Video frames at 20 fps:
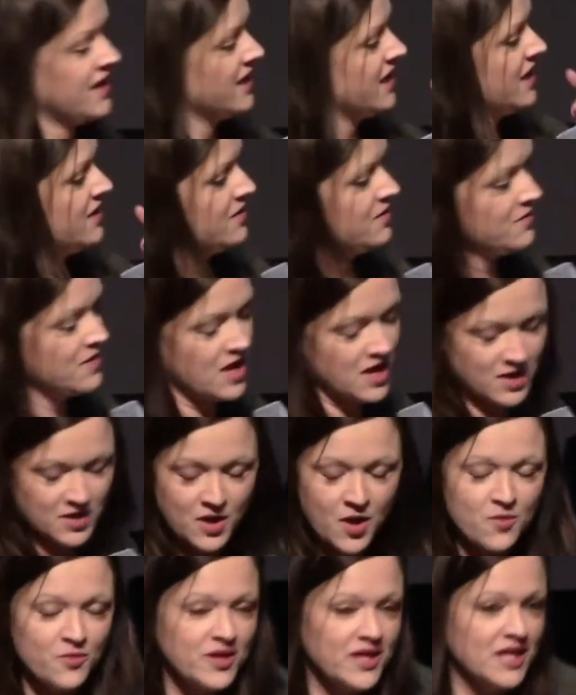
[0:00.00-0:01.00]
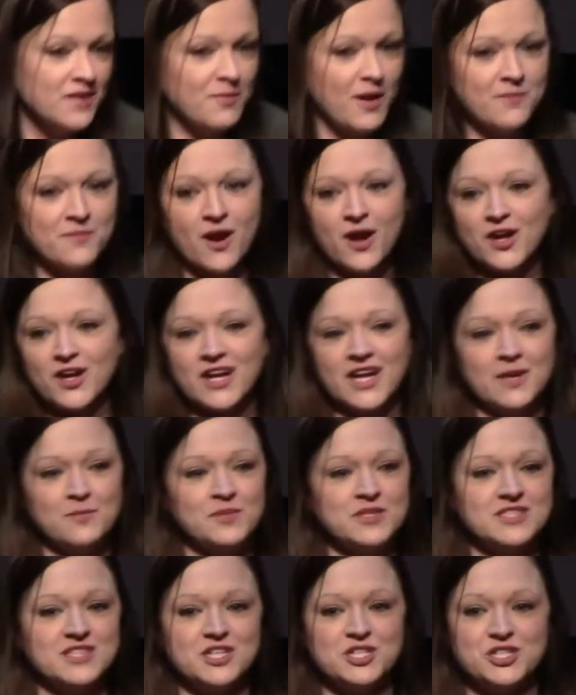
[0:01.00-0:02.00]
getting going in my marketing
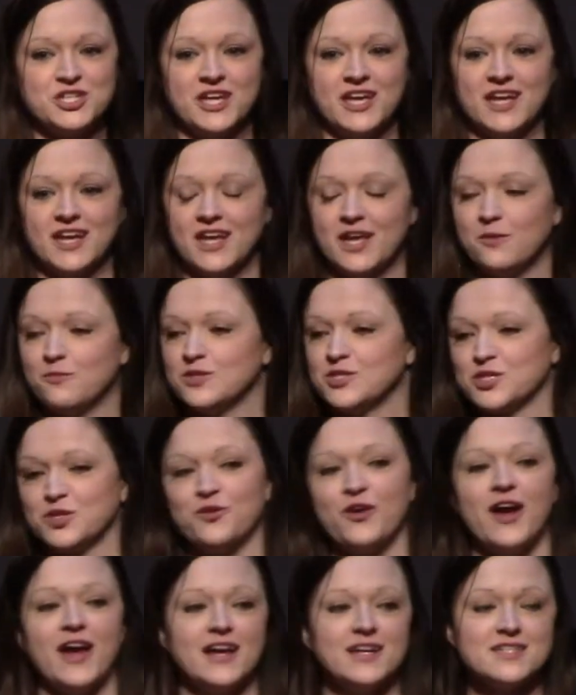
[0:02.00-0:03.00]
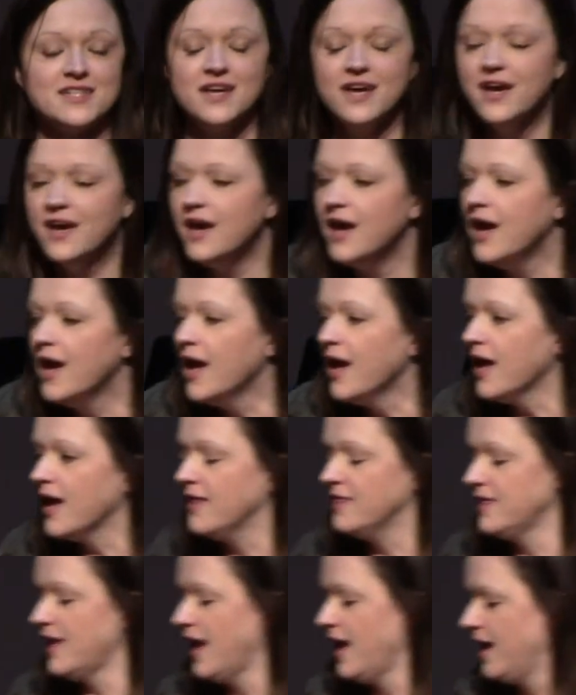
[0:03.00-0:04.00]
position. It was great.
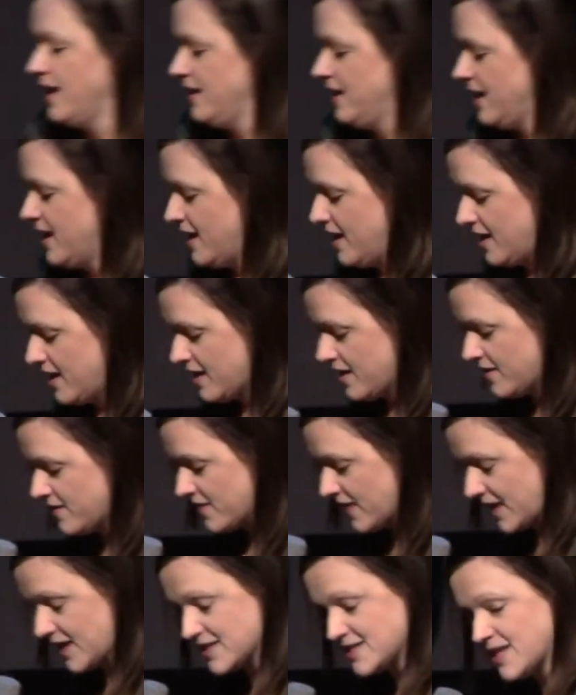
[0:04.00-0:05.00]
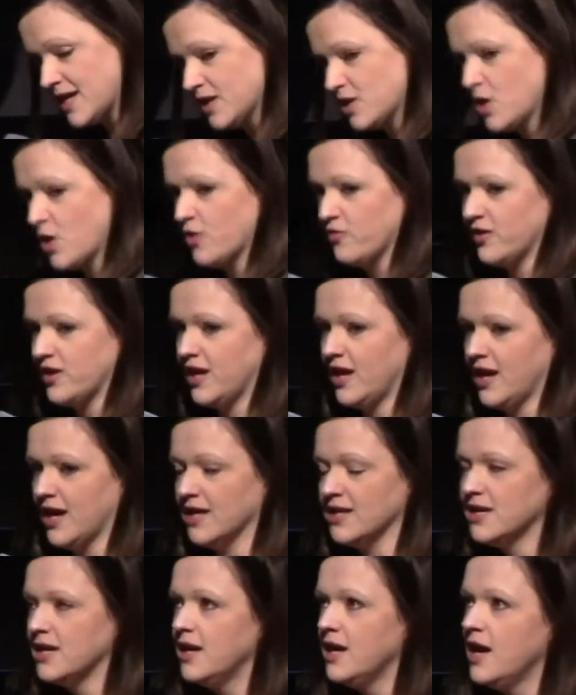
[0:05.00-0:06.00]
And then, like I said, COVID
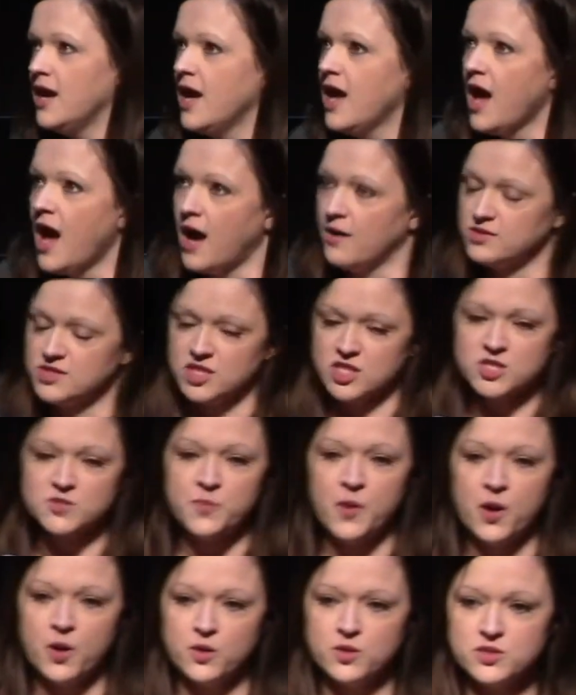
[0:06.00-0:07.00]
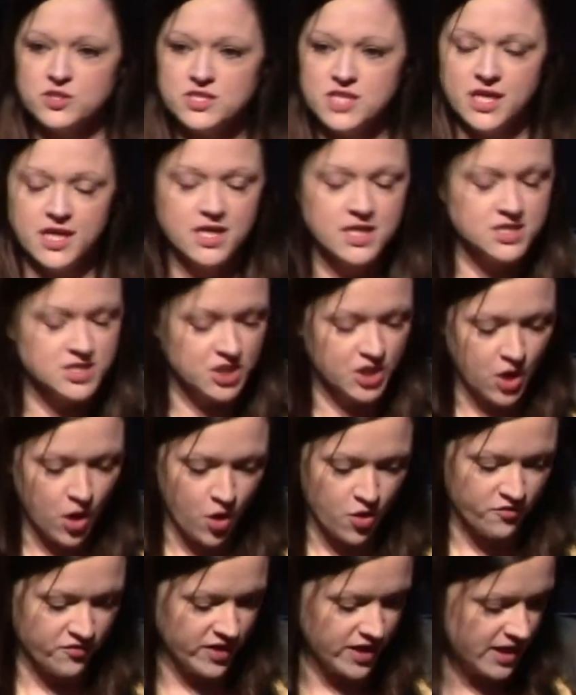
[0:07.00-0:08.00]
hit. I was exposed to
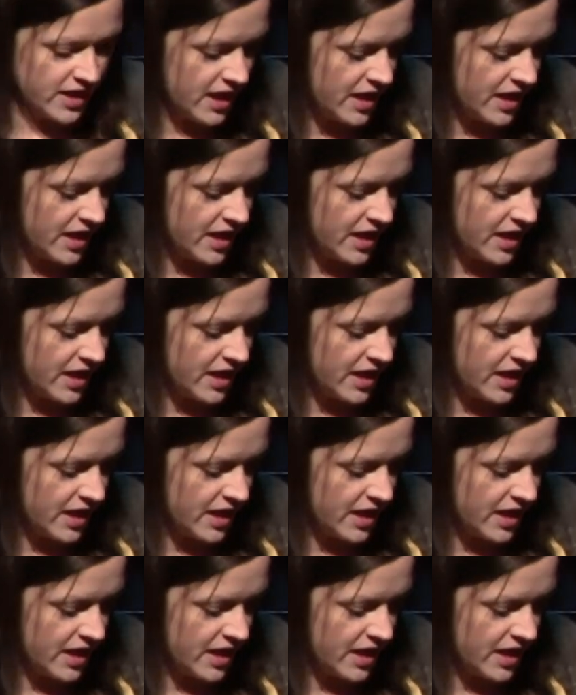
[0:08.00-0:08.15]
COVID